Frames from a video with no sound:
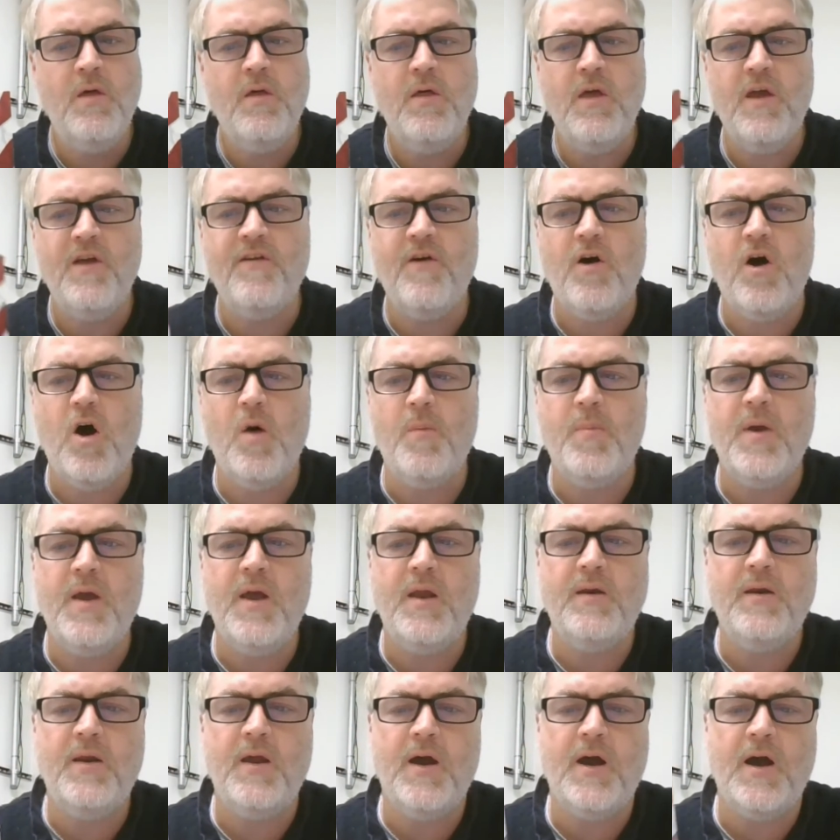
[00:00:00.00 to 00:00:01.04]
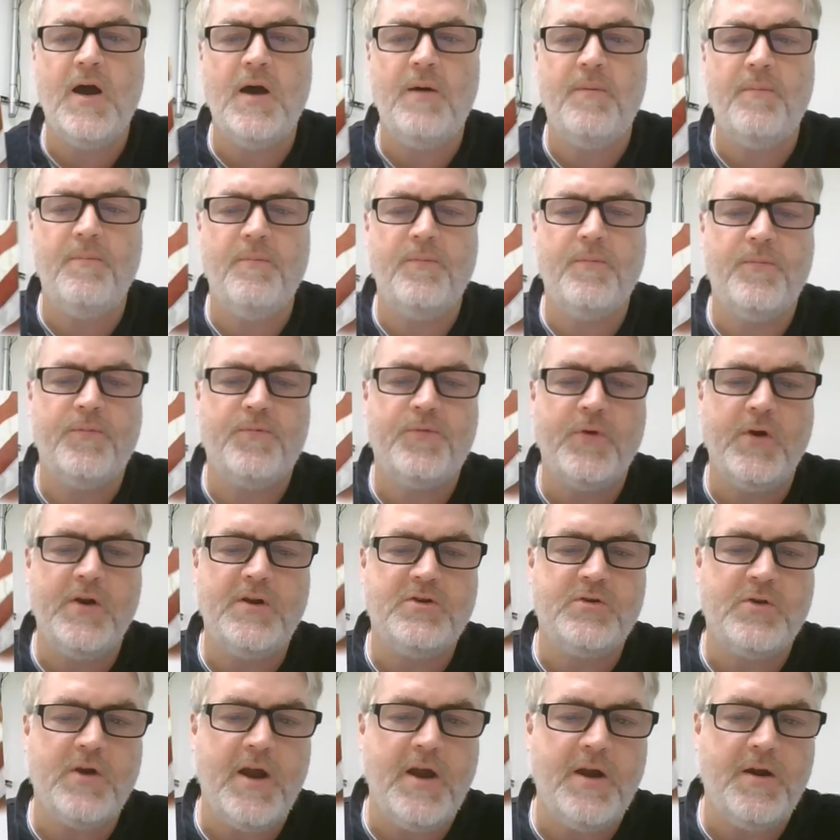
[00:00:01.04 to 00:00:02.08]
they've all been free
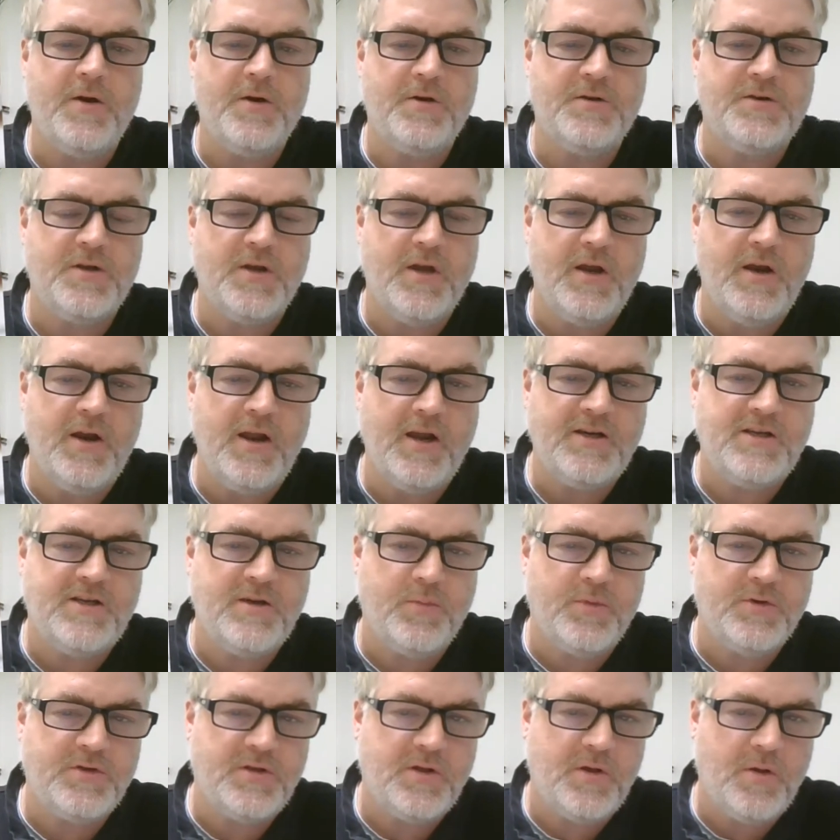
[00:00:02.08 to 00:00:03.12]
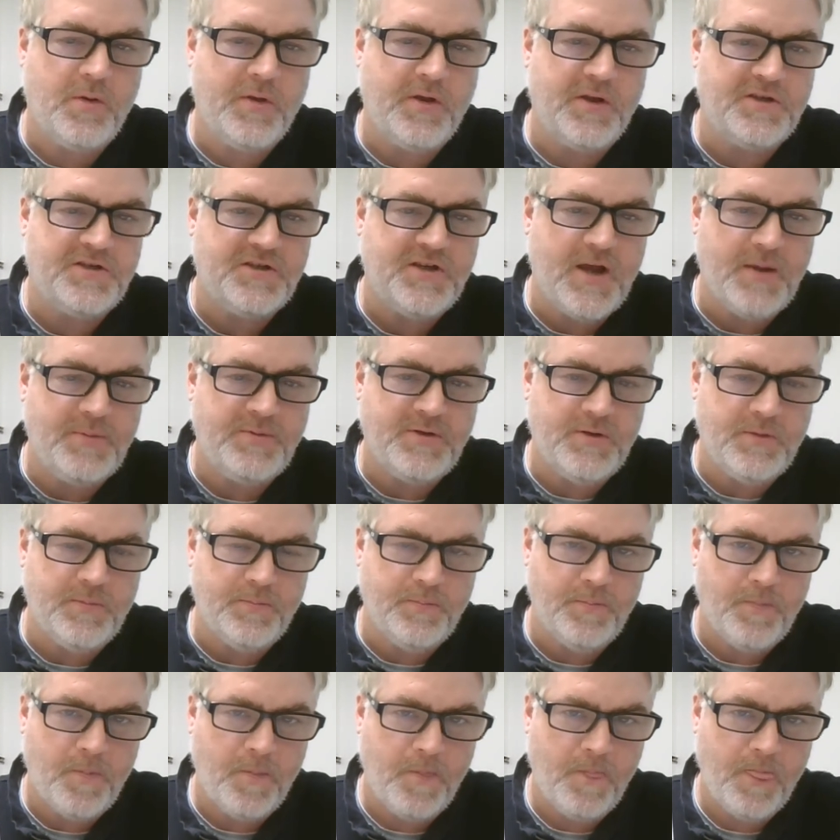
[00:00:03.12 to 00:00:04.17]
traders, and Nixon was the only exception.
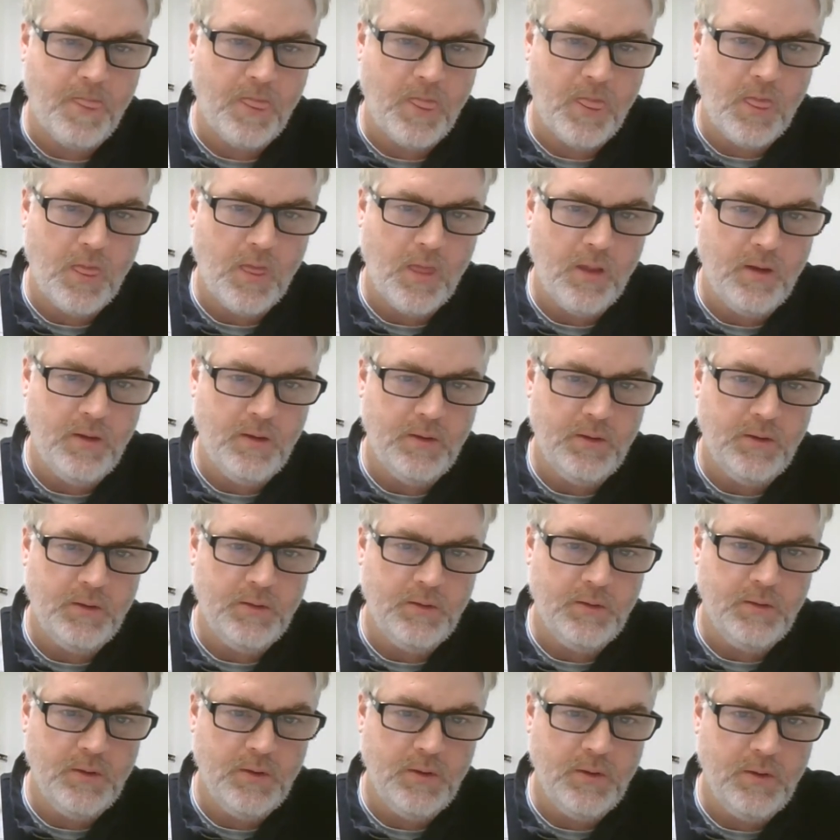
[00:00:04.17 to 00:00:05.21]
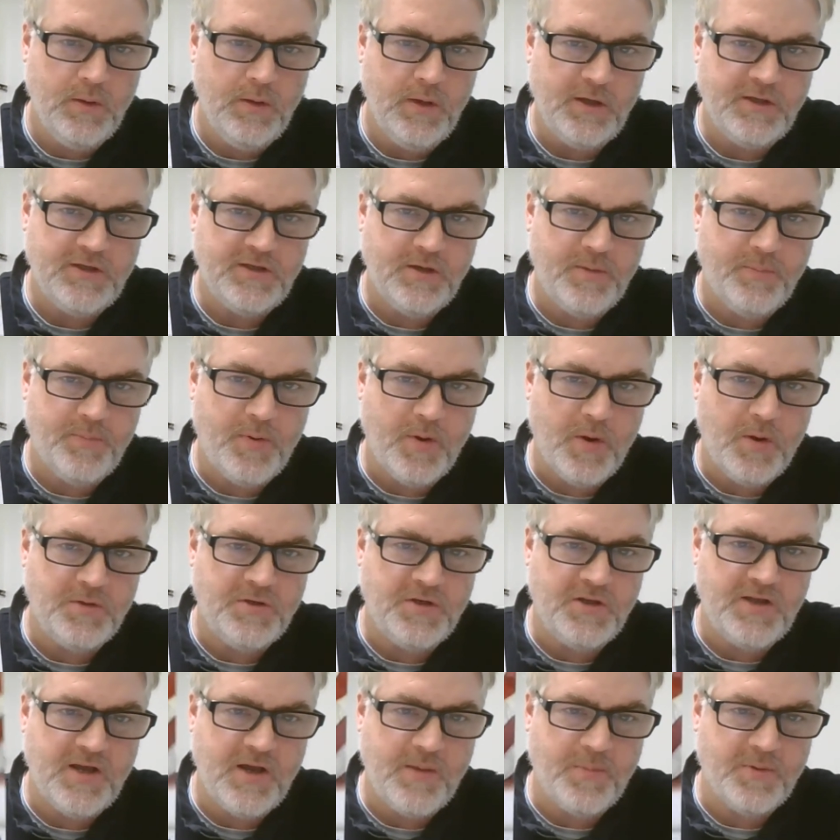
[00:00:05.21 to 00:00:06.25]
Nixon
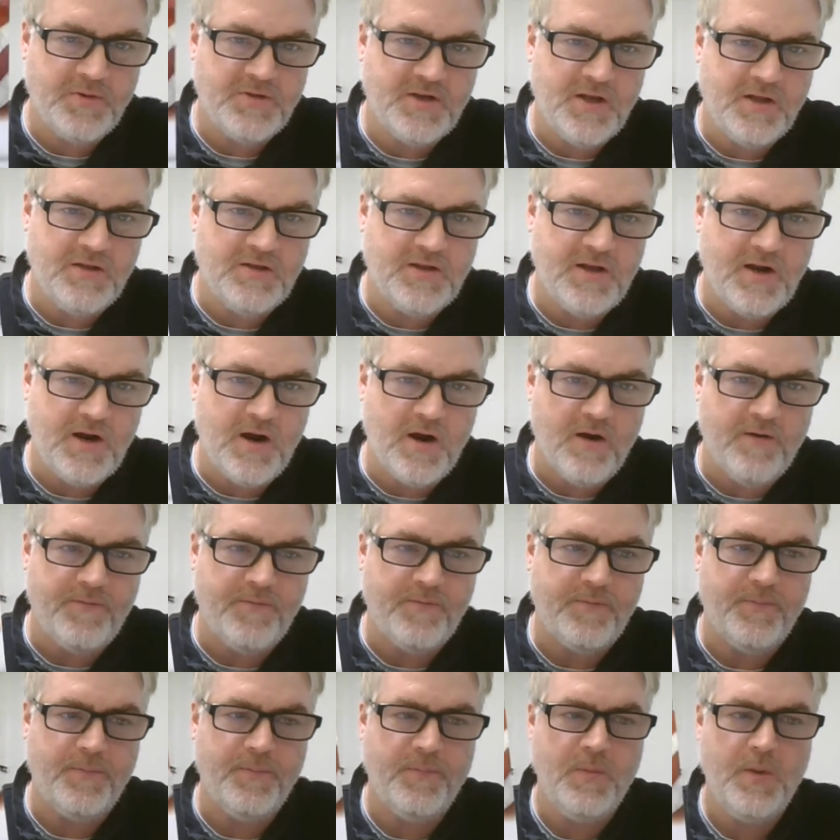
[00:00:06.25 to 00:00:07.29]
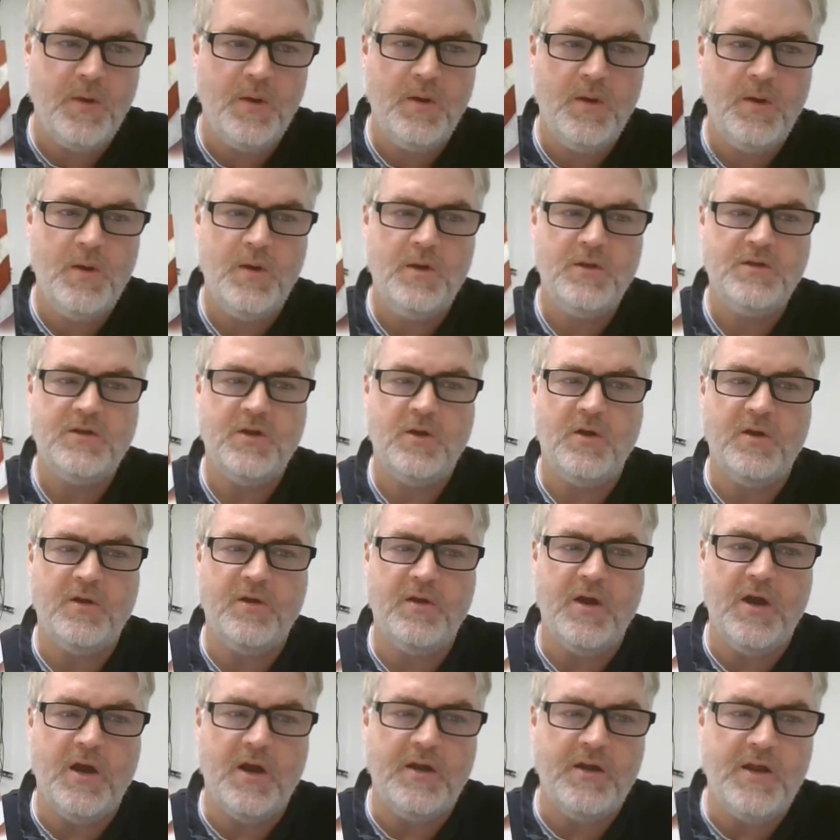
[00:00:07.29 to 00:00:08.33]
imposed a 10% tariff.
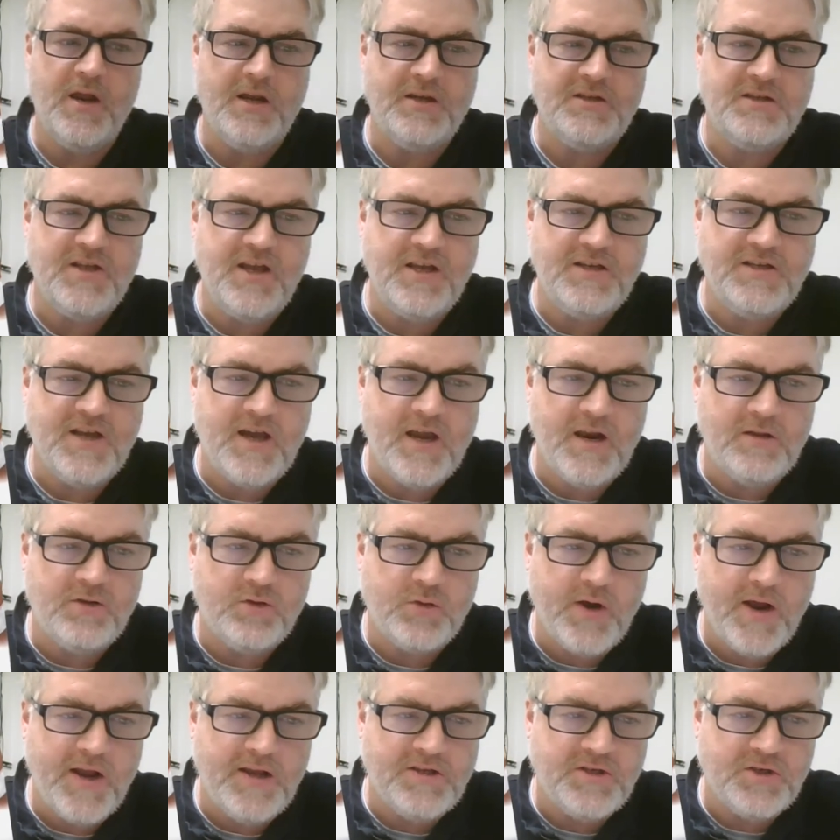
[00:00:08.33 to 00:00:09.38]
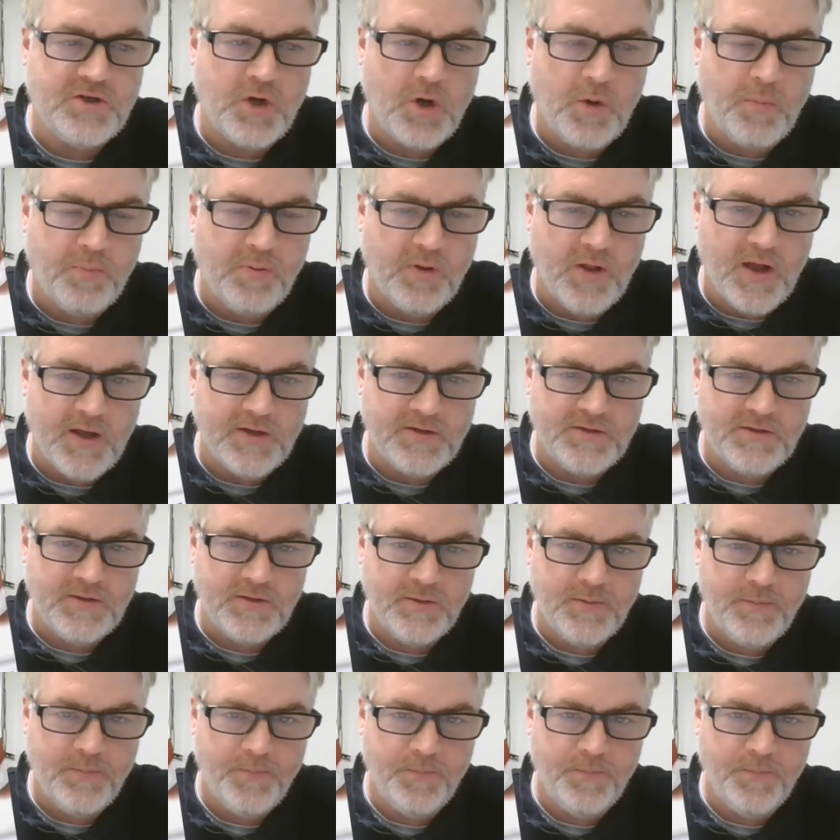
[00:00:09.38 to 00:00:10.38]
The United States had a trade surplus